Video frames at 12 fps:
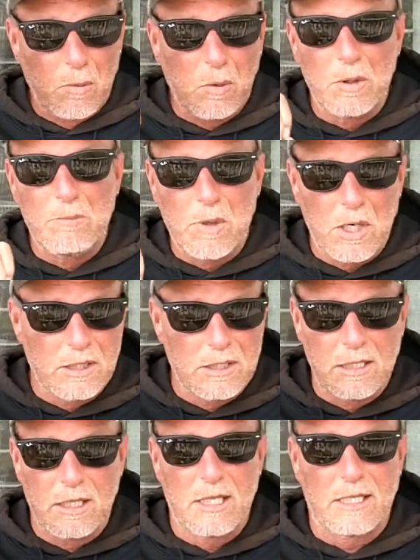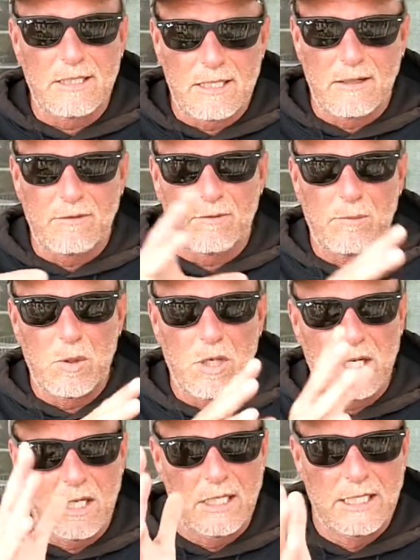Roland Martin and all that stuff
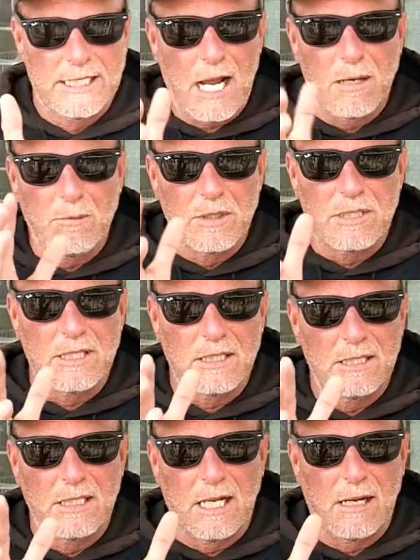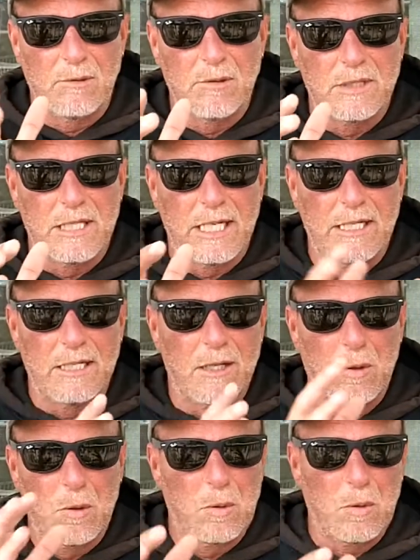more. I wasn't into
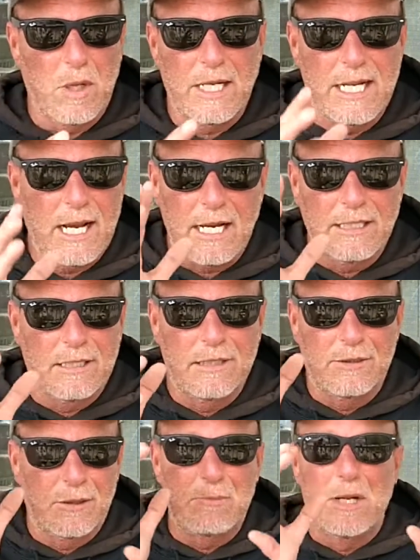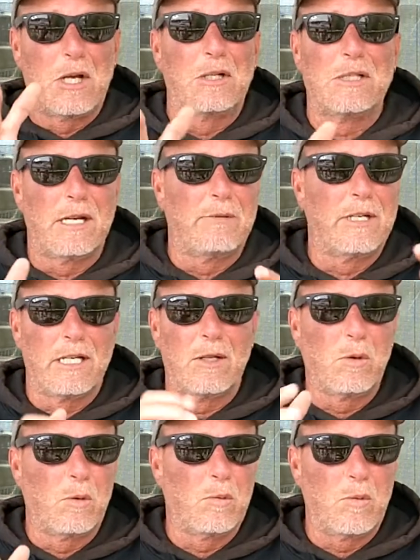the whole, it just took me a long time to get into
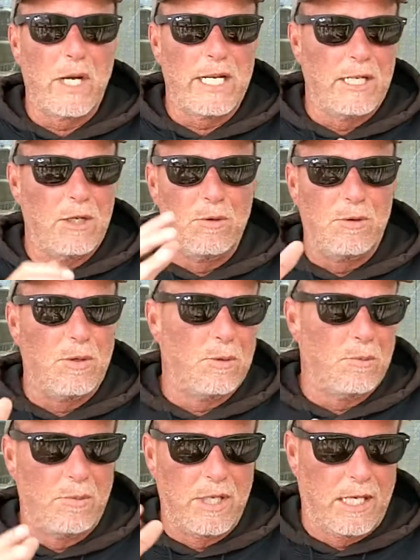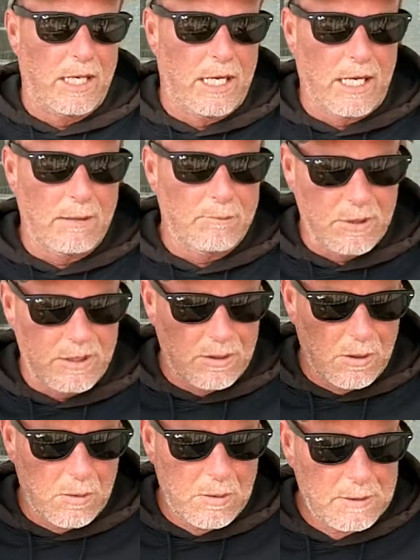the whole way YouTube did and that. But
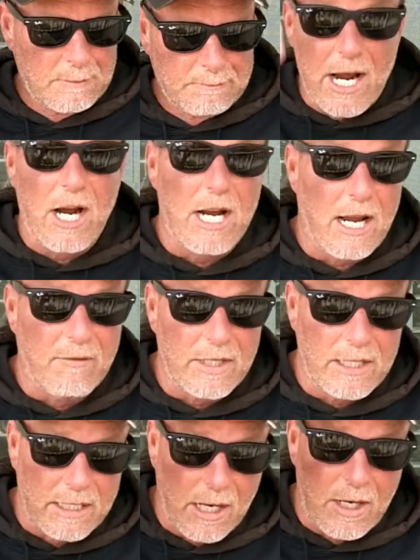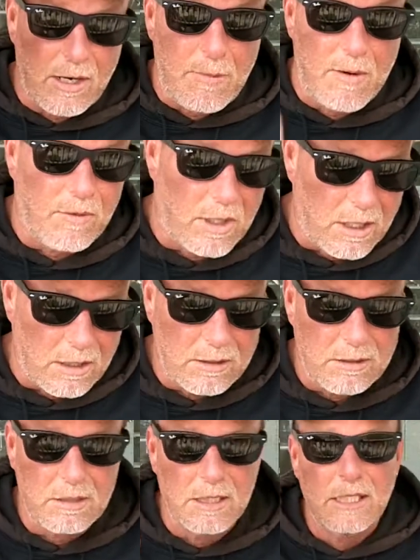so, now I have it. Now I have my
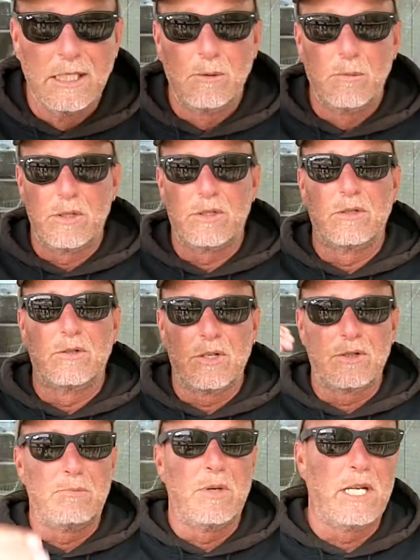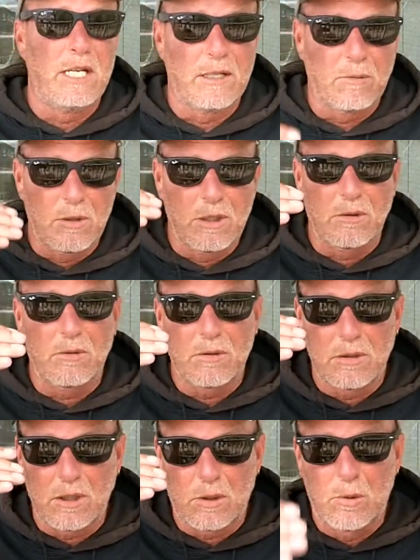vlogs, which are just me.
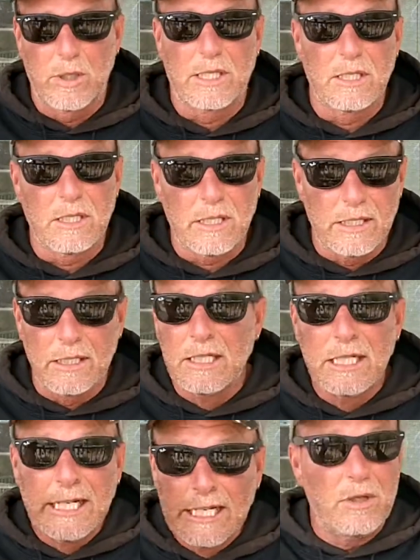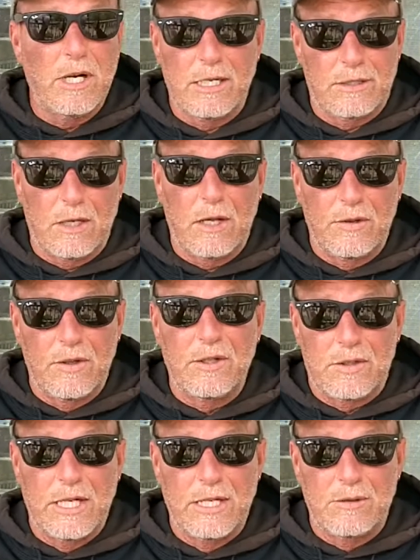They're quicker. And you guys saw
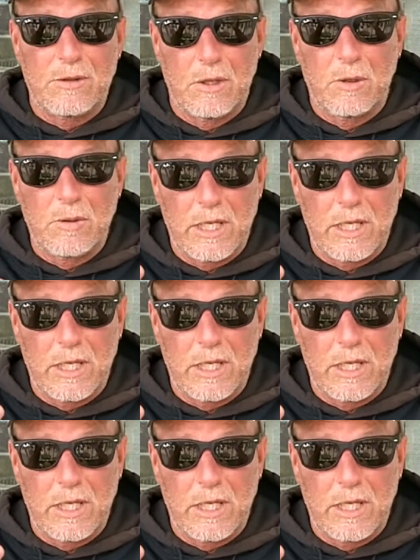this intro.